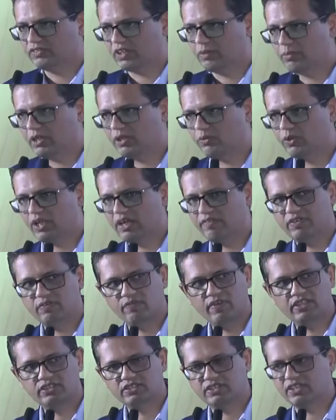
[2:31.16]
somebody would have
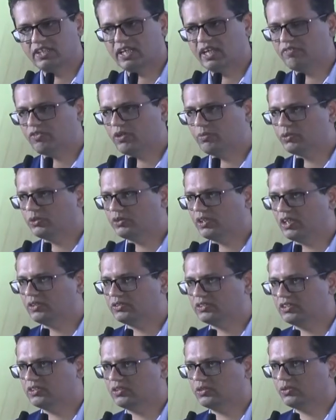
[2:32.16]
invested right from
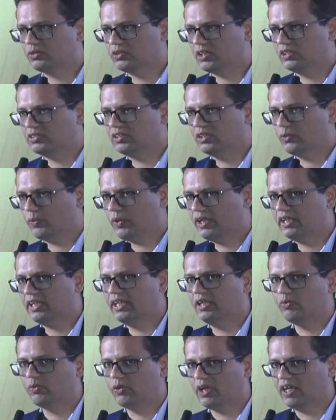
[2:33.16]
2000 to
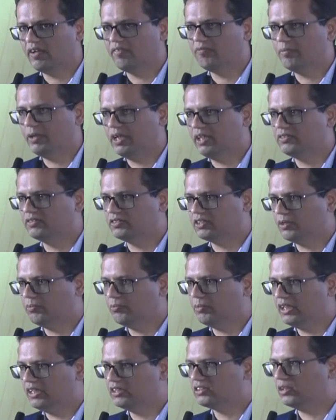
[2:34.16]
2020, would have made some
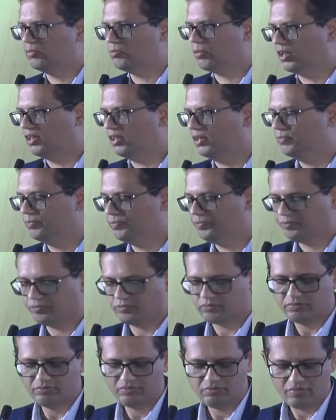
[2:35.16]
decent money.
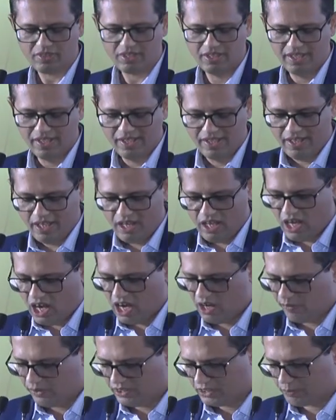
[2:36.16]

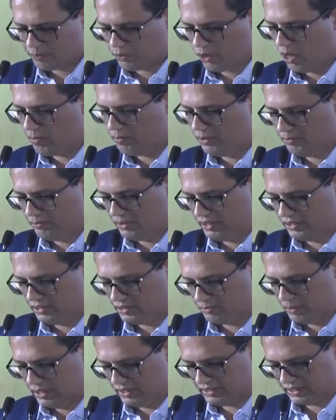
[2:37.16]
However, the problem
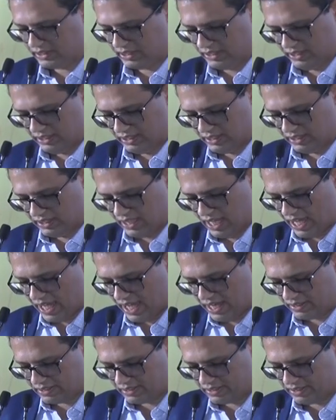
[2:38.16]
is basically
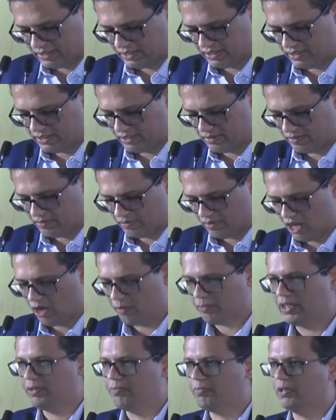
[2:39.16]
that uh, how
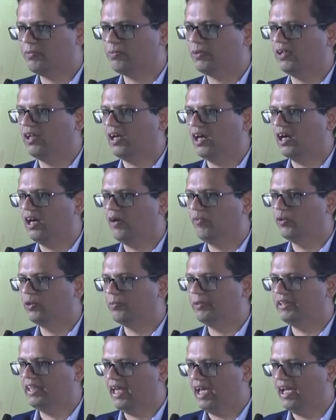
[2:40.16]
many people would
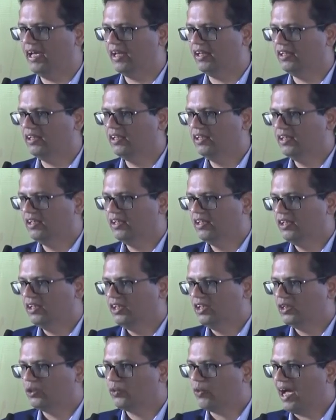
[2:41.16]
be there
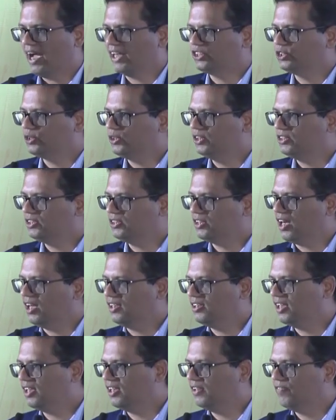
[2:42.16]
to actually
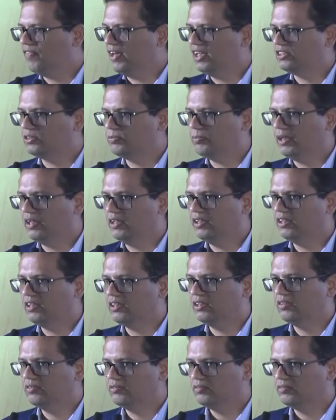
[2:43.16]
start their investment